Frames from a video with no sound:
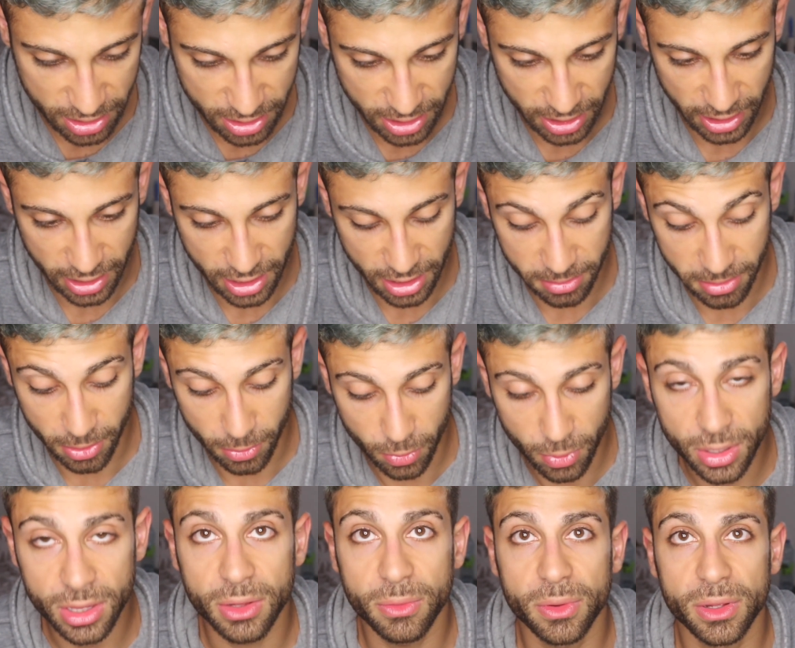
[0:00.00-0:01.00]
Okay, I gotta be
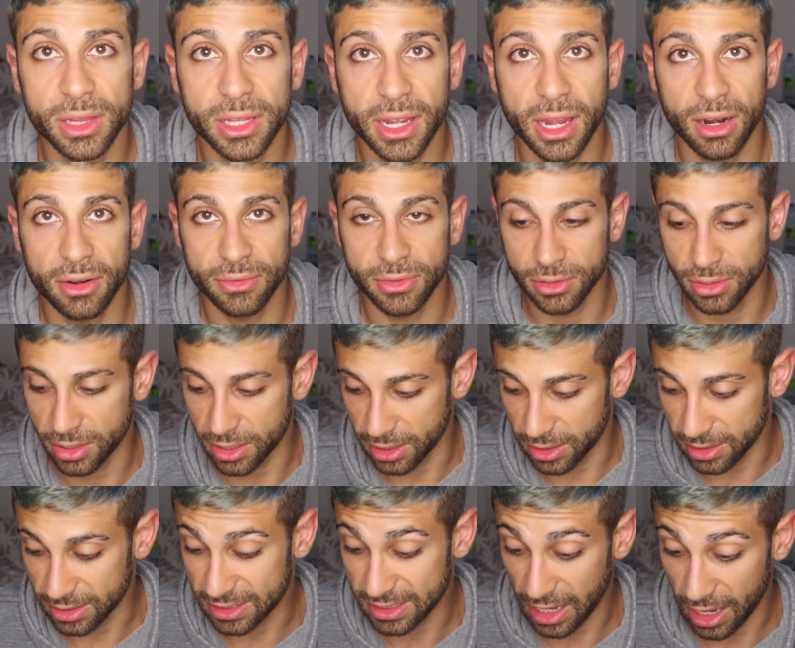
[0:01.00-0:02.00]
really, really careful looking
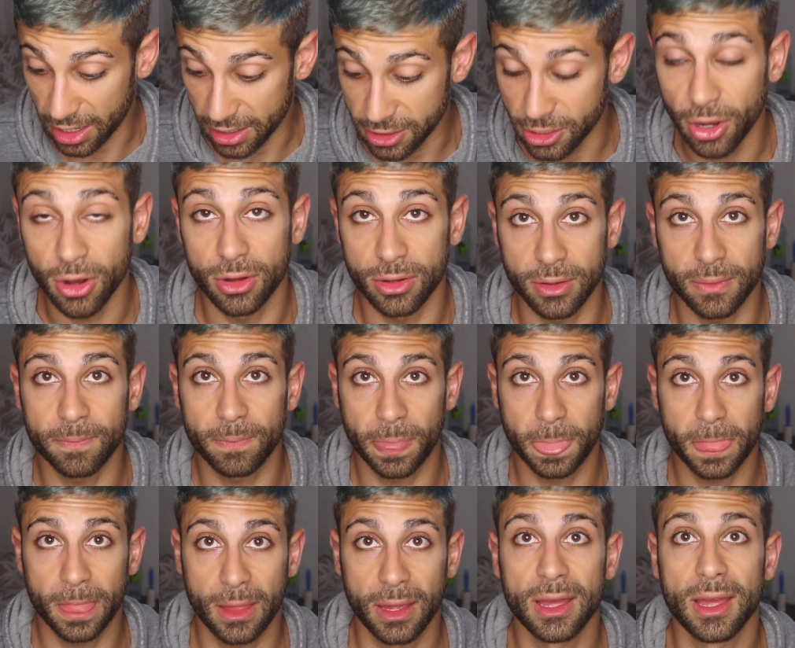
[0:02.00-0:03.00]
at this. Y'all,
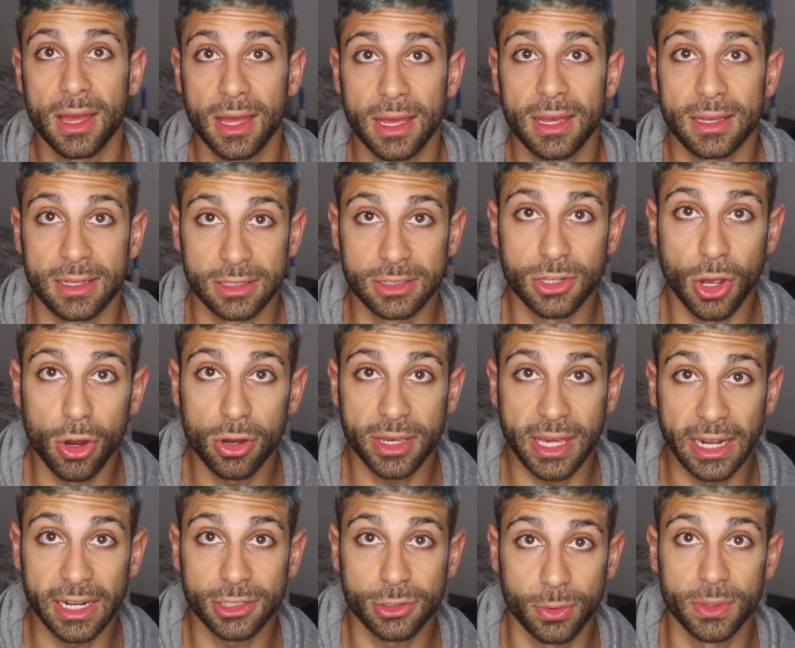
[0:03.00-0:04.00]
don't
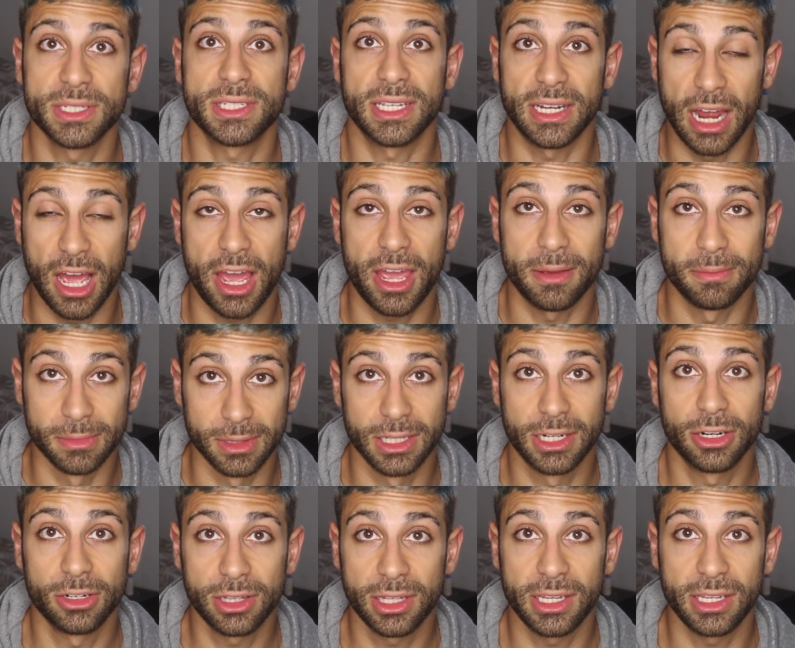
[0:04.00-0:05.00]
get it twisted. I am
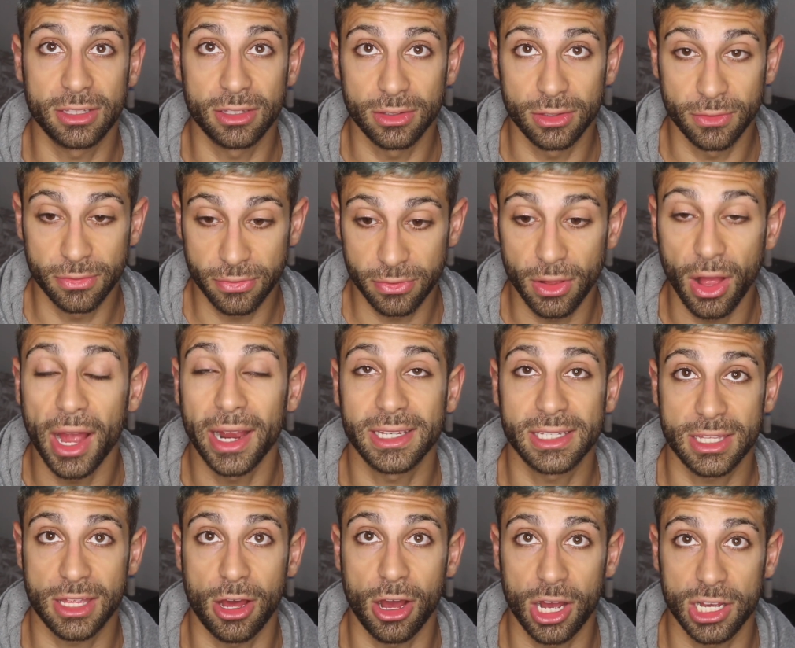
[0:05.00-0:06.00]
literally flying
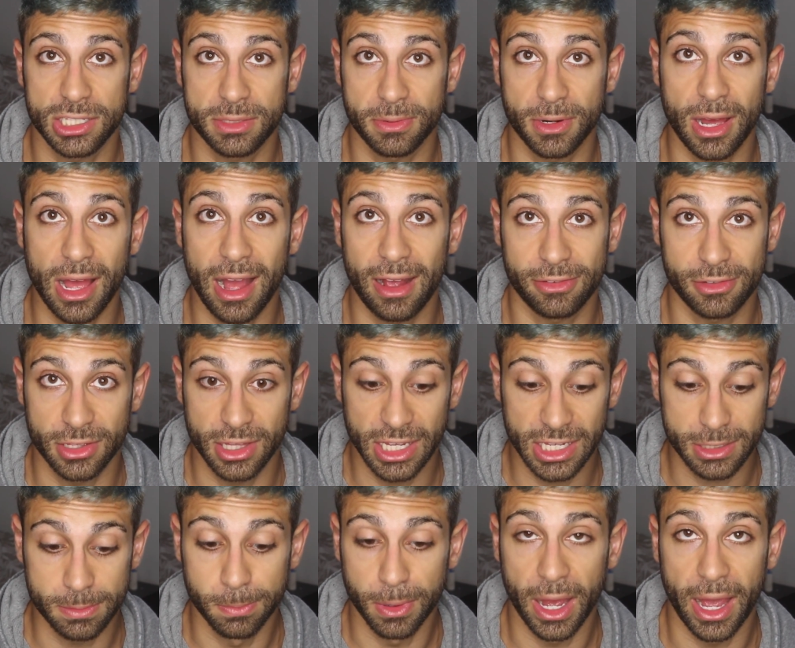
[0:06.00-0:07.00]
to the hospital after
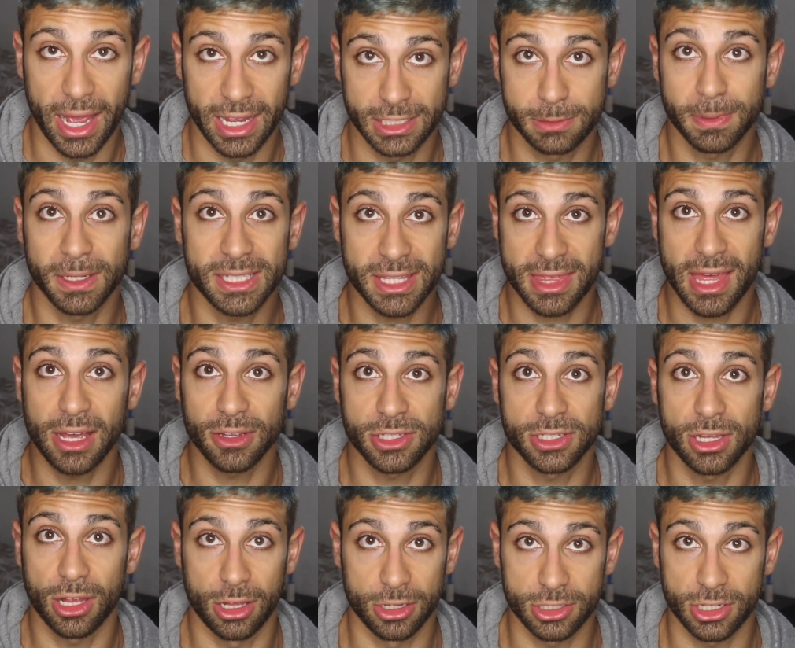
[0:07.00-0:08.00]
this, but I spent a
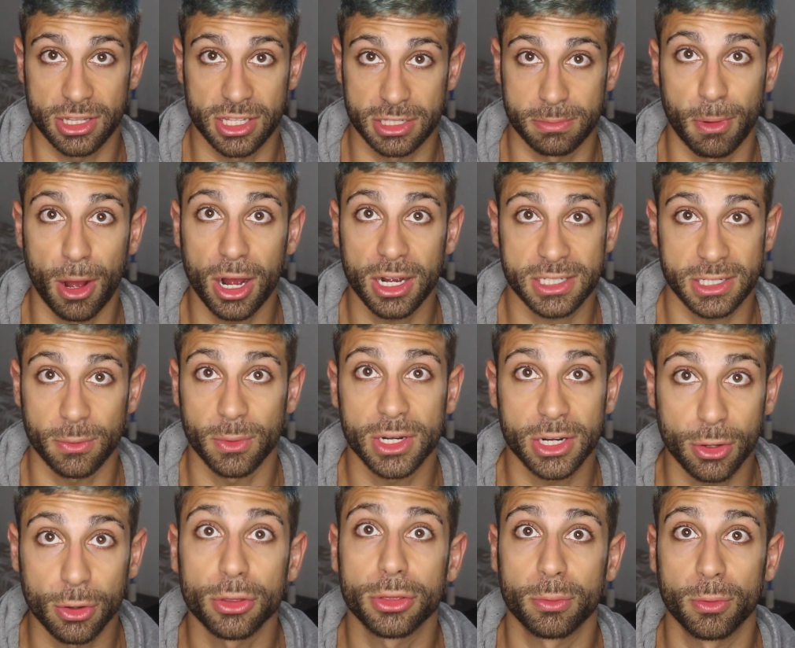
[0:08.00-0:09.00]
thousand dollars on this box. I want
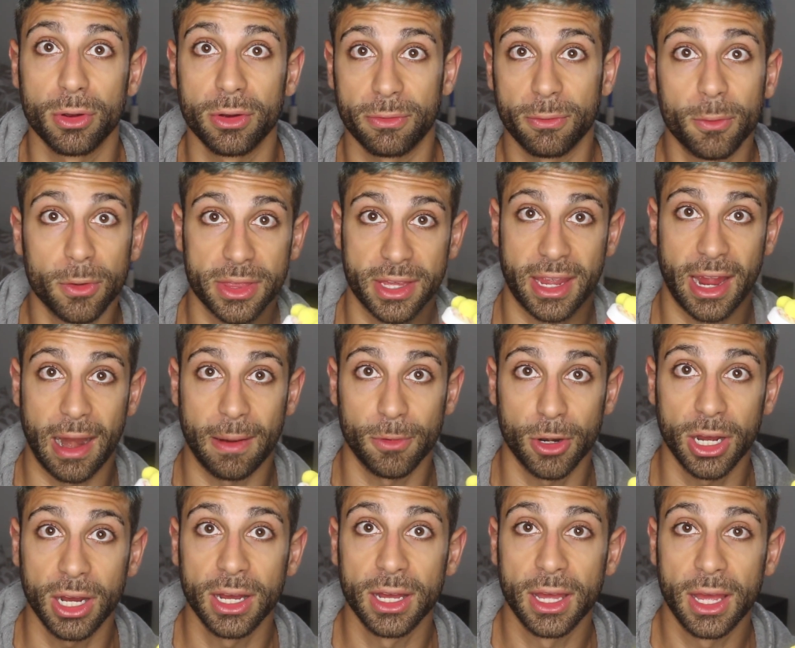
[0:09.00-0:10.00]
to go through it for the
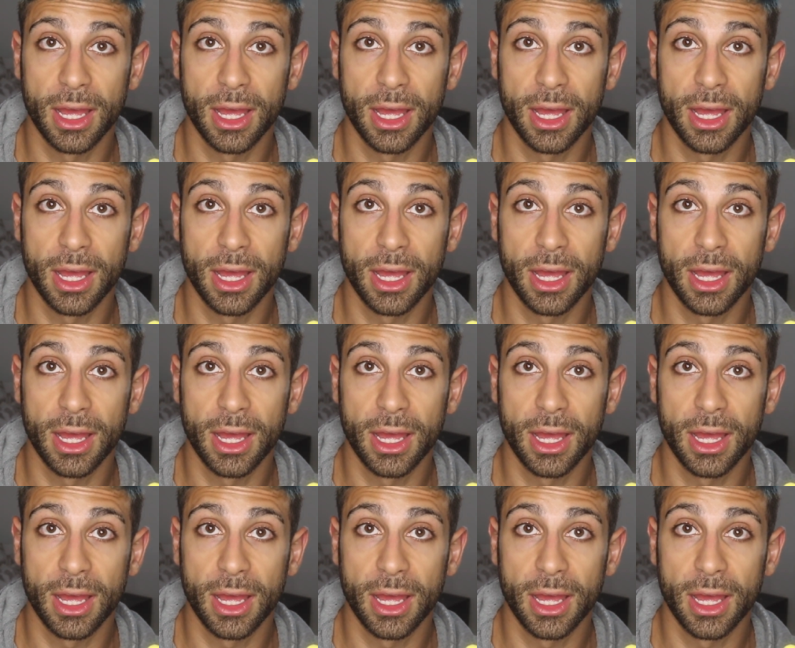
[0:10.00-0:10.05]
camera.